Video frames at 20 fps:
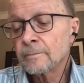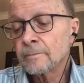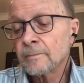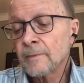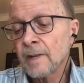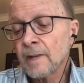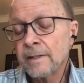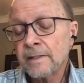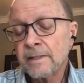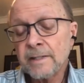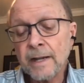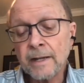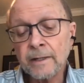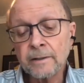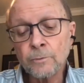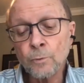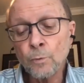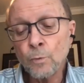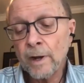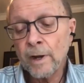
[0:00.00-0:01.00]
I sat
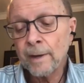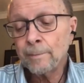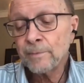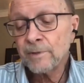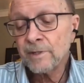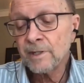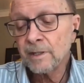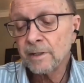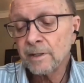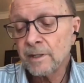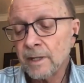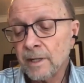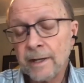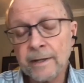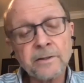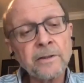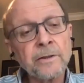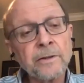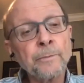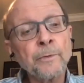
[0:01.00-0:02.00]
and wept at the
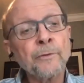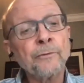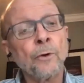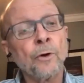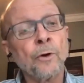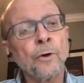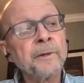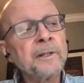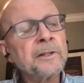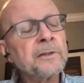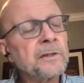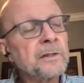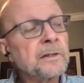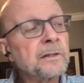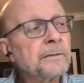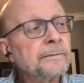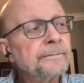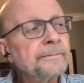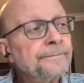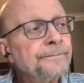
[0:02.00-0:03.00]
end of the
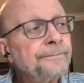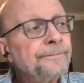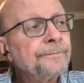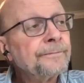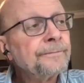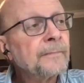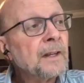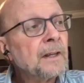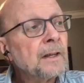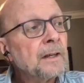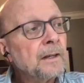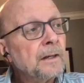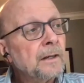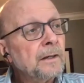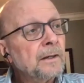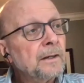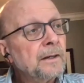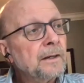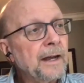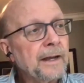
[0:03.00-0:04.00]
performance
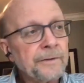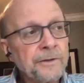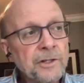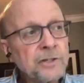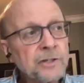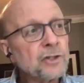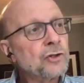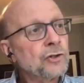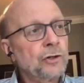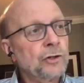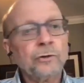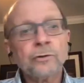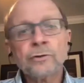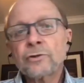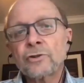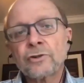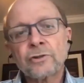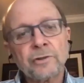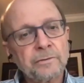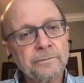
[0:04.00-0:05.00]
at this
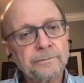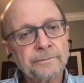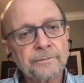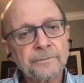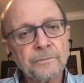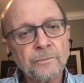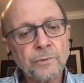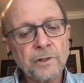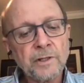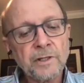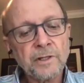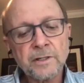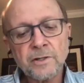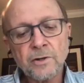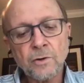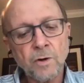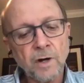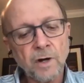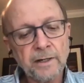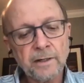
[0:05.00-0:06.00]
church with this
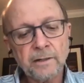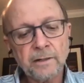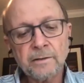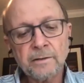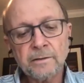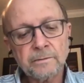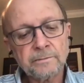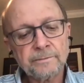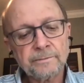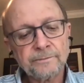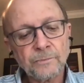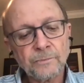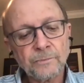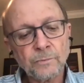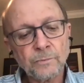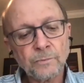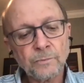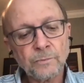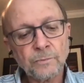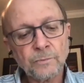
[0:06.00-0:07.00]
choir,
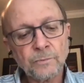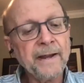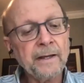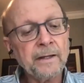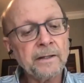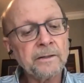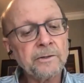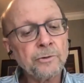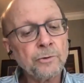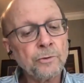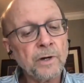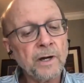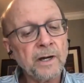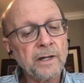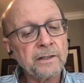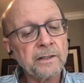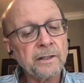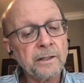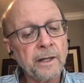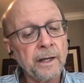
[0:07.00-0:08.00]
with this man who
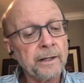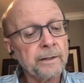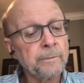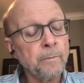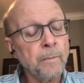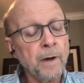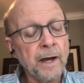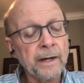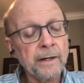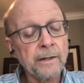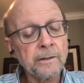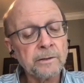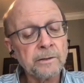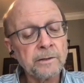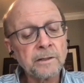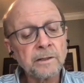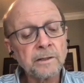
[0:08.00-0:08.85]
I'd admired